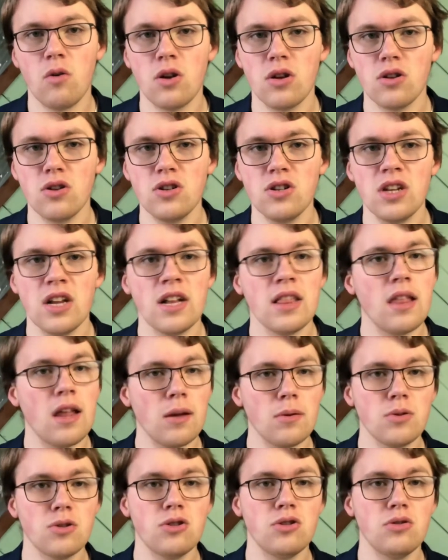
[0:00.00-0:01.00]
Oilers. They're
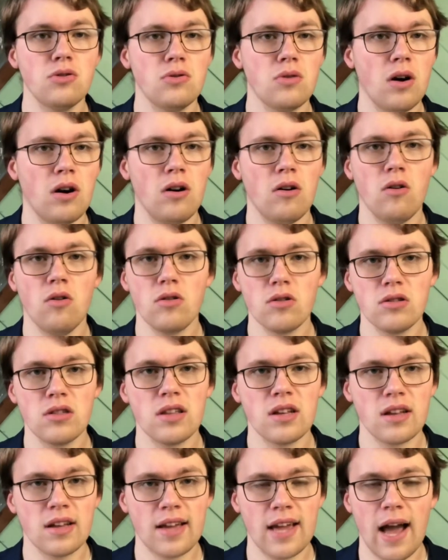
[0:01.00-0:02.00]
able to hold
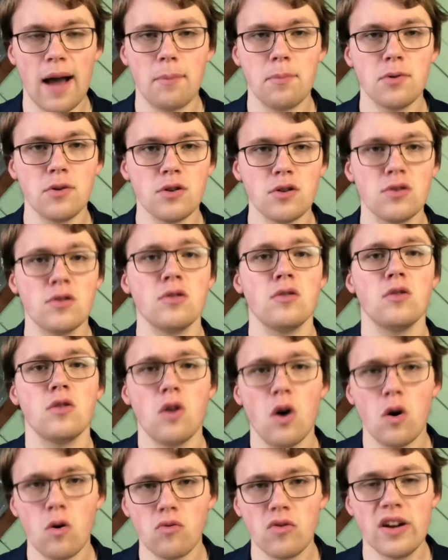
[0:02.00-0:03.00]
the Capitals'
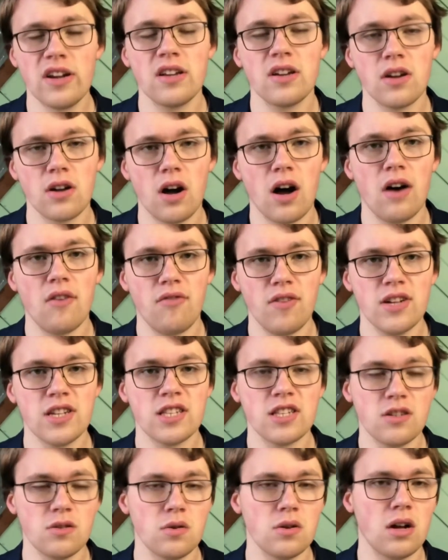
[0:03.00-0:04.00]
low-ranking
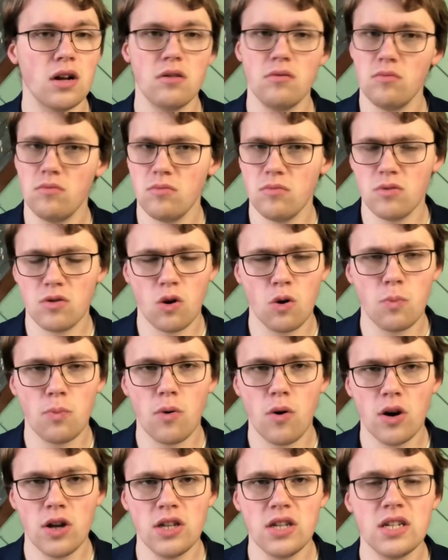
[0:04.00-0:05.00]
offense to no
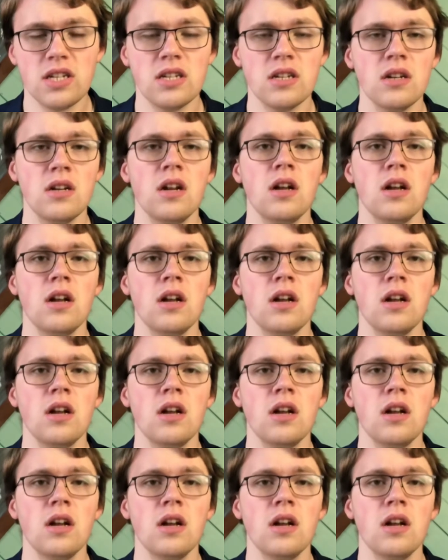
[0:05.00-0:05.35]
points.